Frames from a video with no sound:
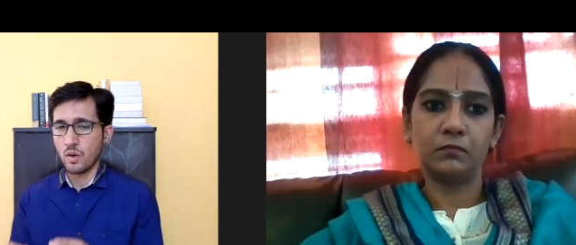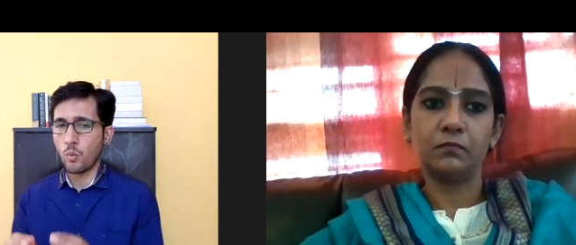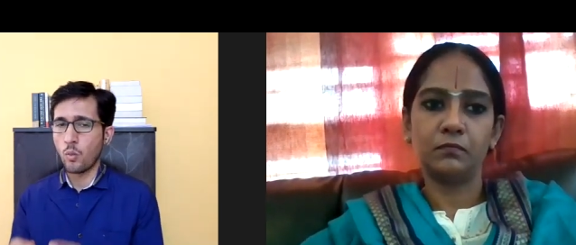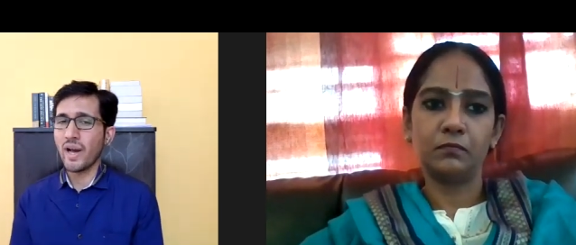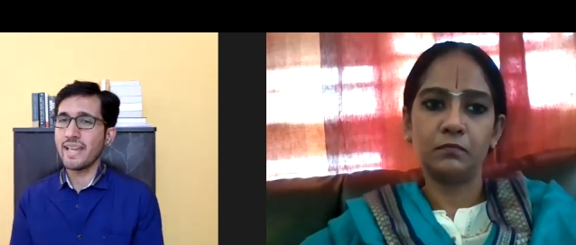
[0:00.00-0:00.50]

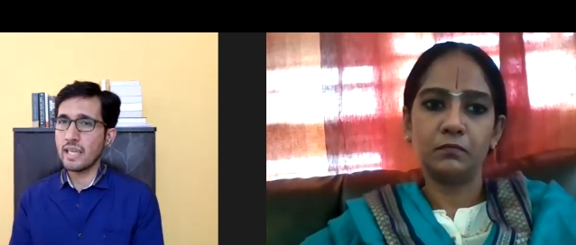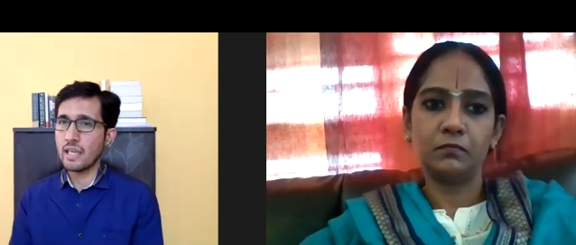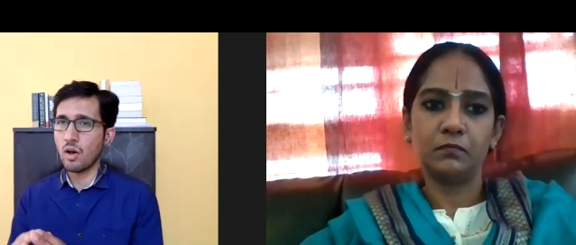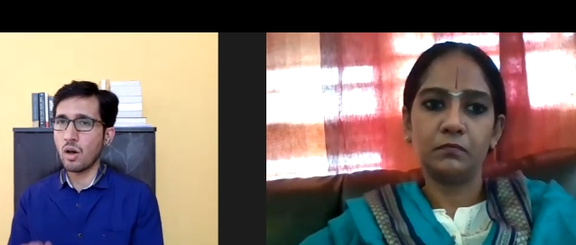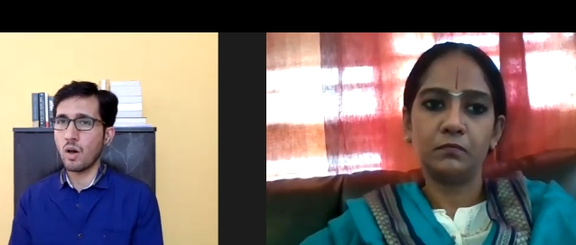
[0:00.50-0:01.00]
Speaker 1: why
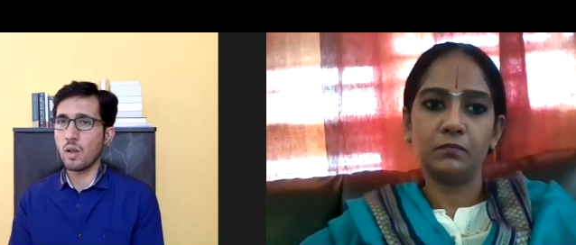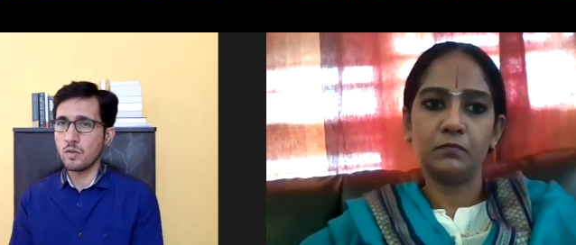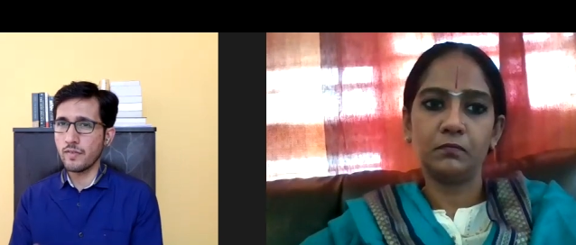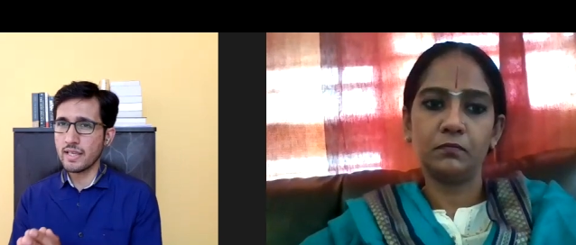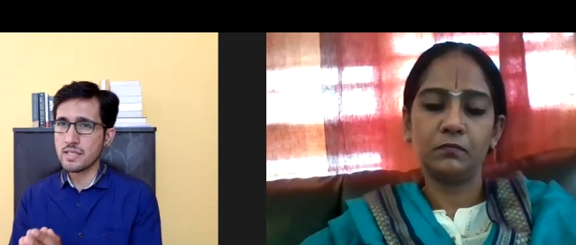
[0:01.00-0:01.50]

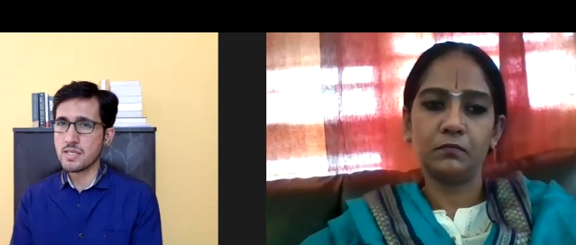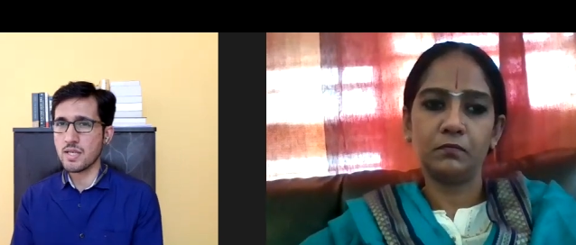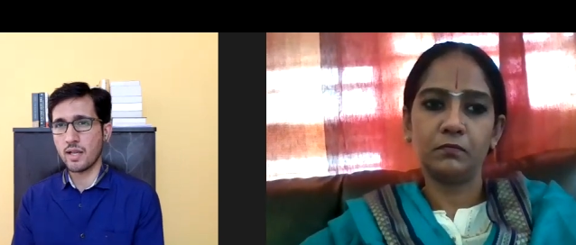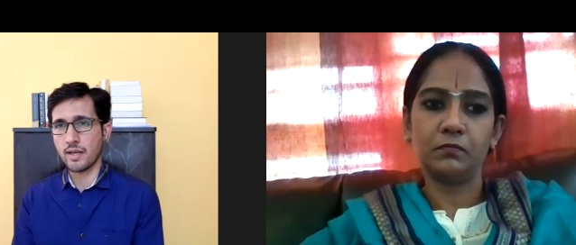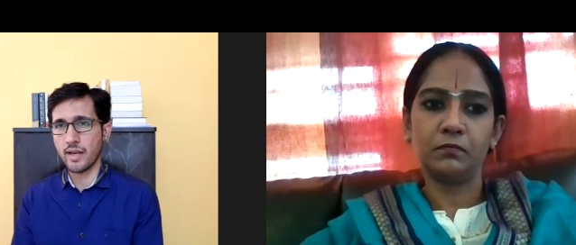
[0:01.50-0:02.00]
always
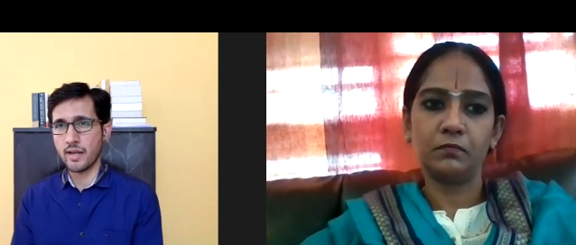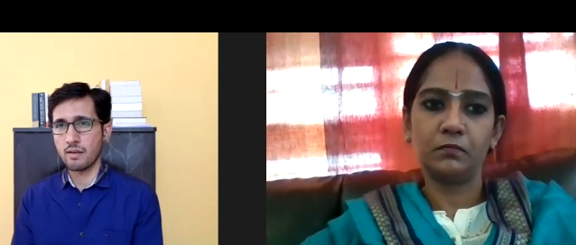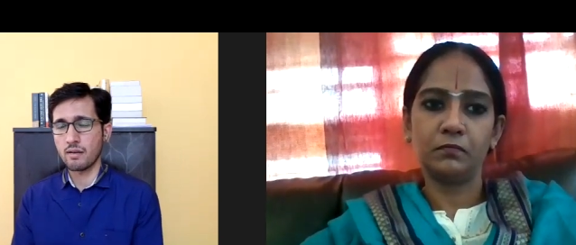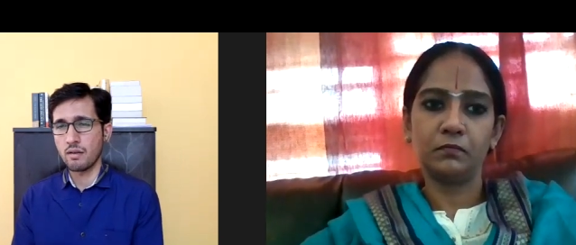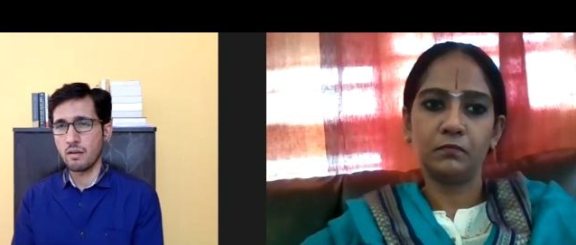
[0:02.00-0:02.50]
target
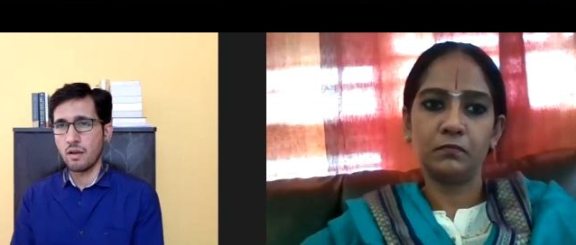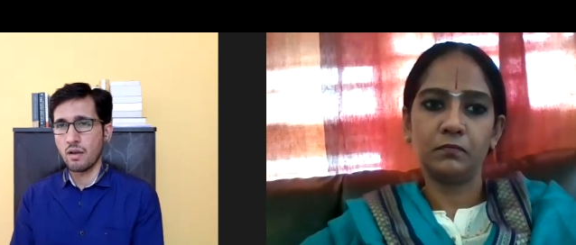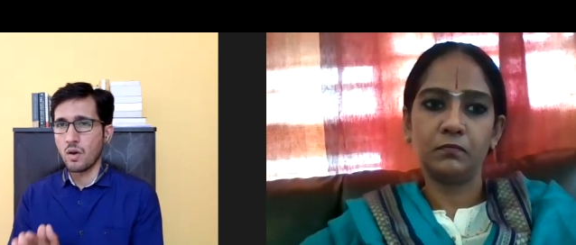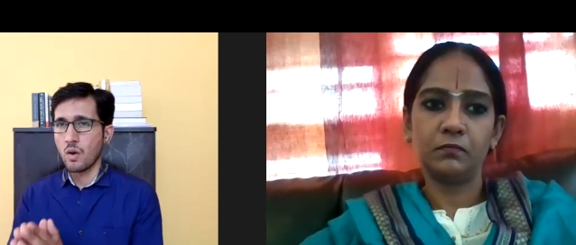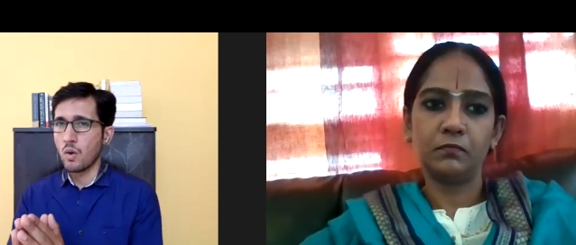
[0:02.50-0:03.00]

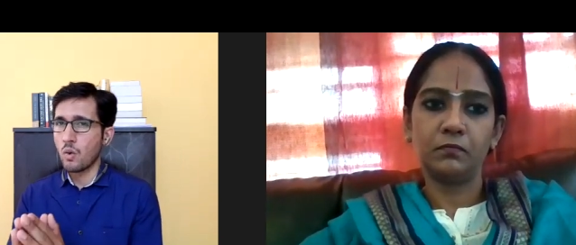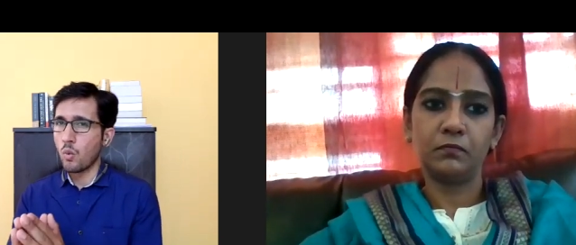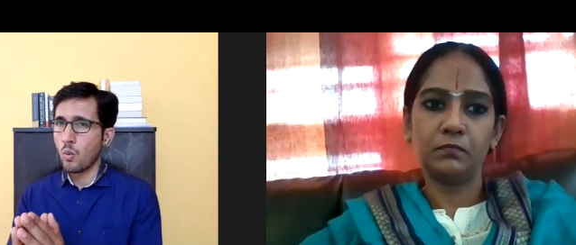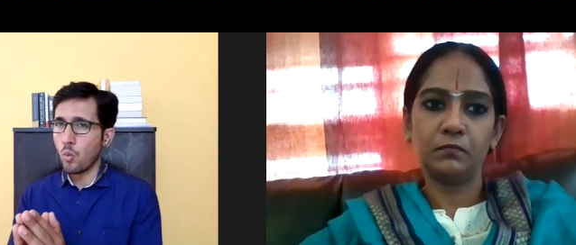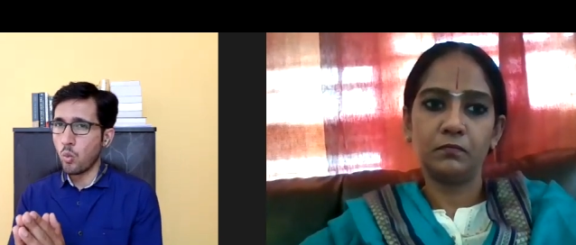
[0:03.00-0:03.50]

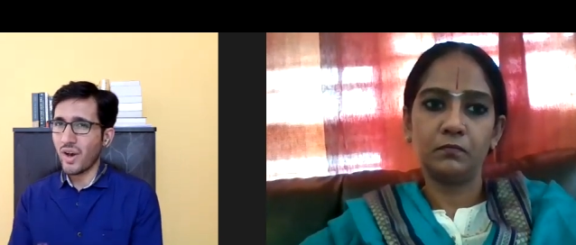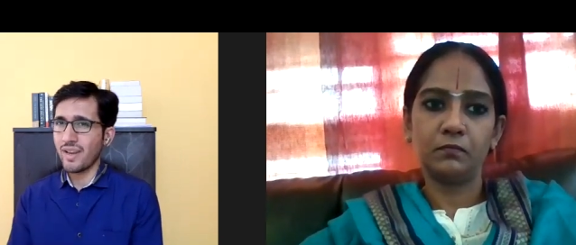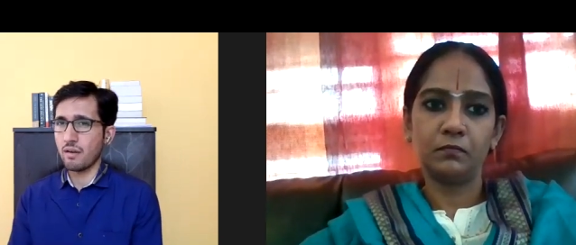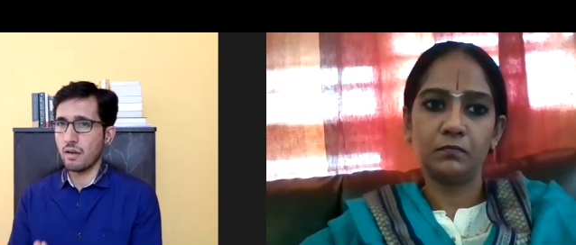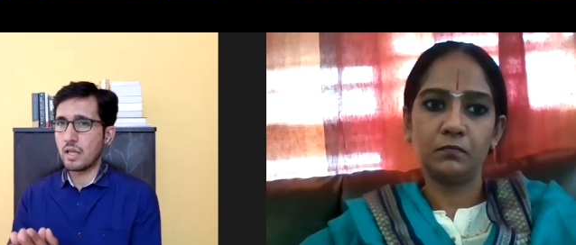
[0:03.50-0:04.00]

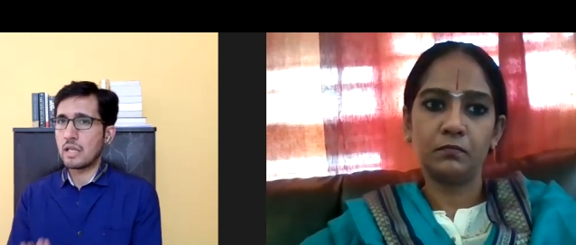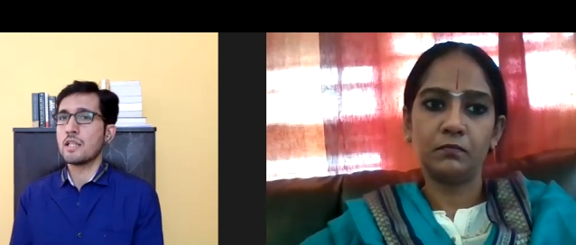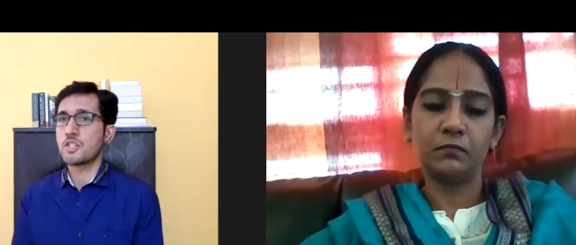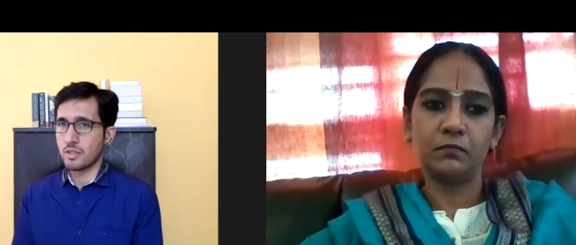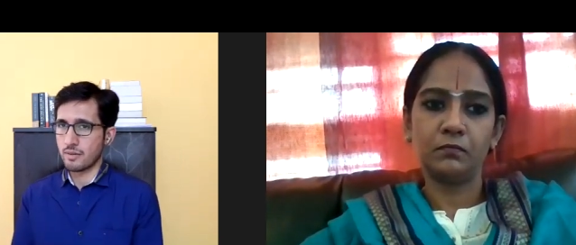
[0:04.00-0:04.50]
one
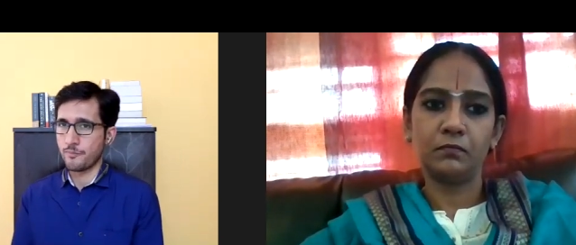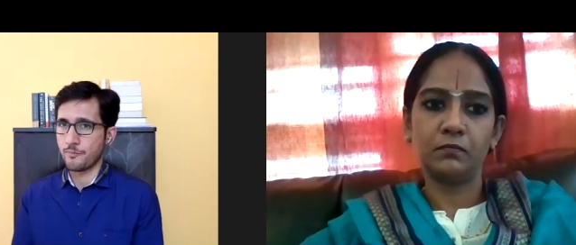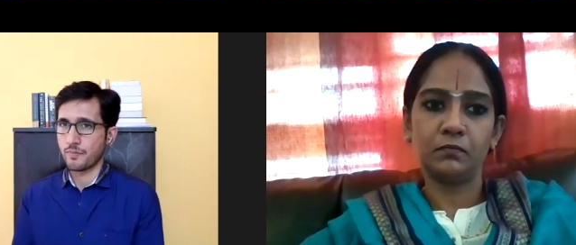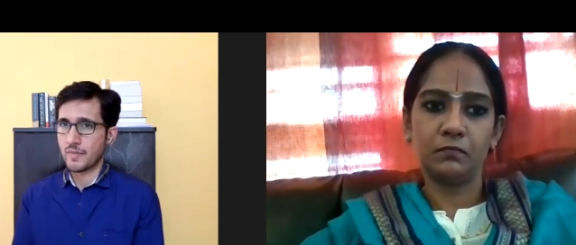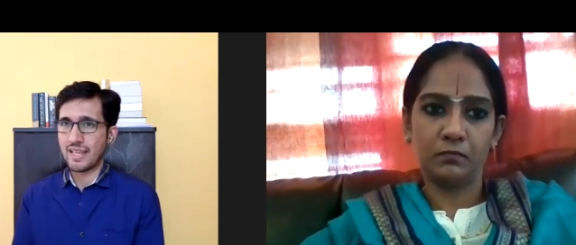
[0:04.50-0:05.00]
religion?
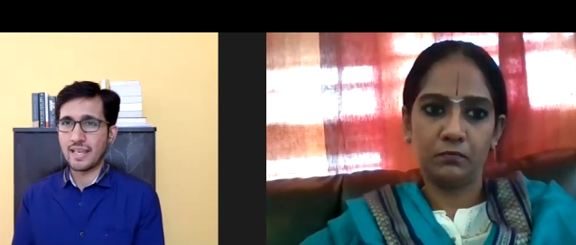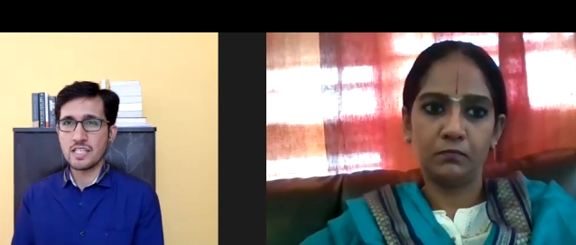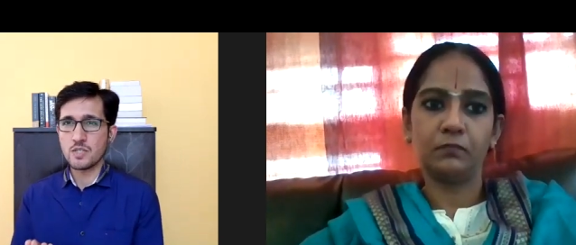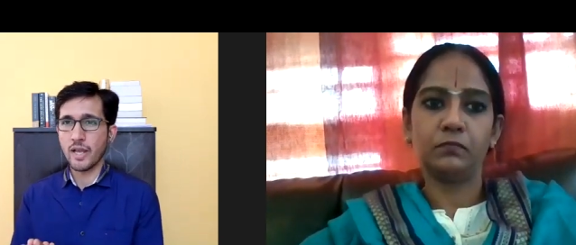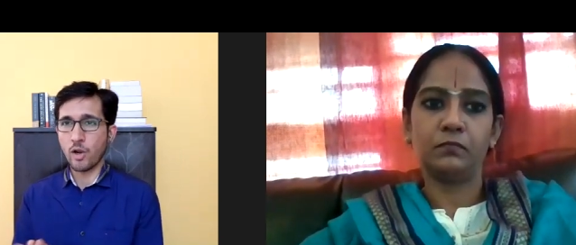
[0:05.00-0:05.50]

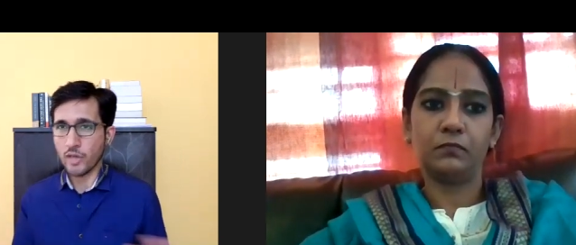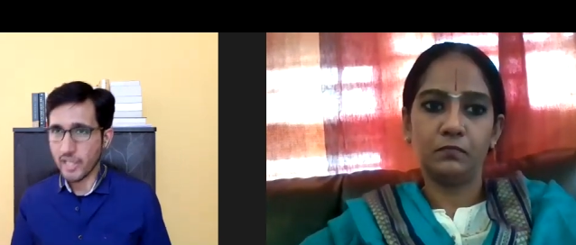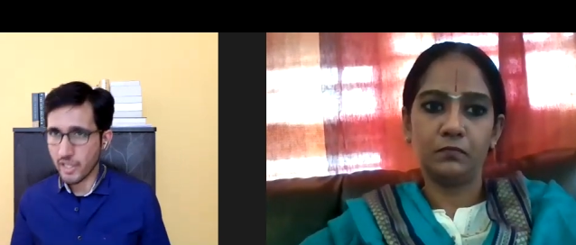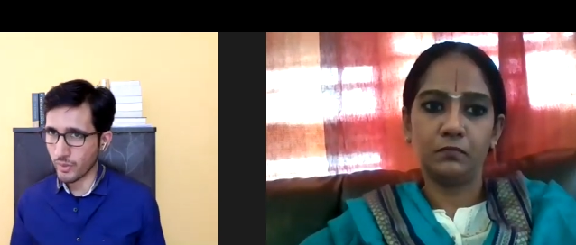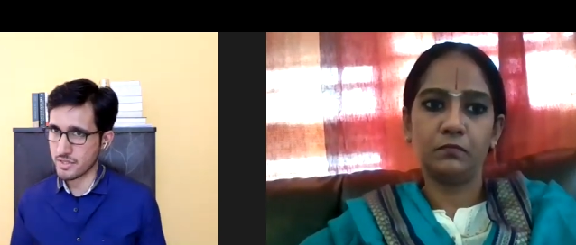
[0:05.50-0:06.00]
Is my only
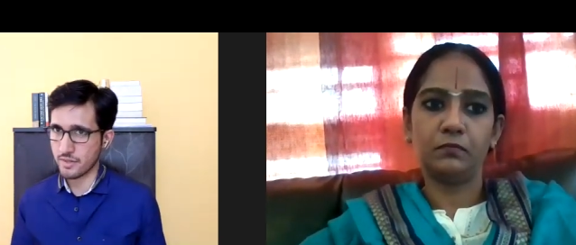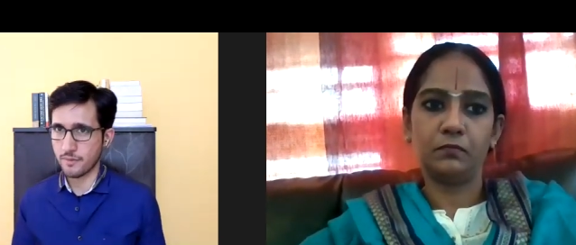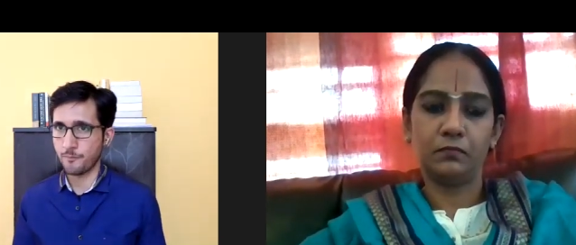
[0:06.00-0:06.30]
question.